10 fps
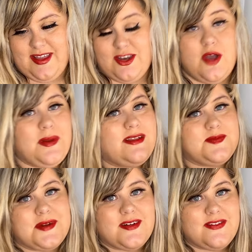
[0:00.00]
Nobody's
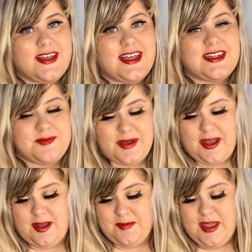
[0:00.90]
perfect,
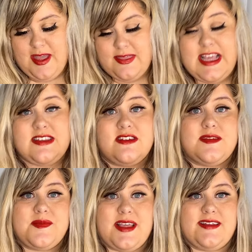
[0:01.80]
but these are
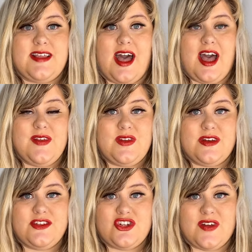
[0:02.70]
some things that I've
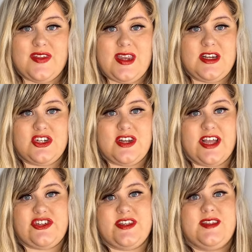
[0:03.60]
noticed traveling
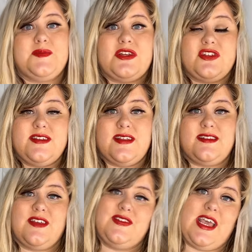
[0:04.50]
internationally, especially
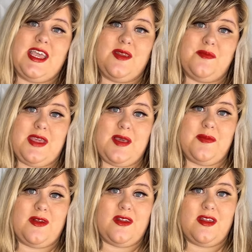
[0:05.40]
since I've taken
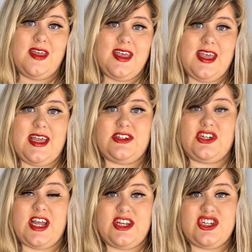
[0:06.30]
people
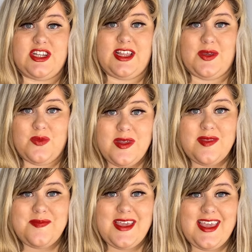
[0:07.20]
internationally
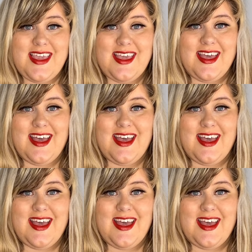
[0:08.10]
with me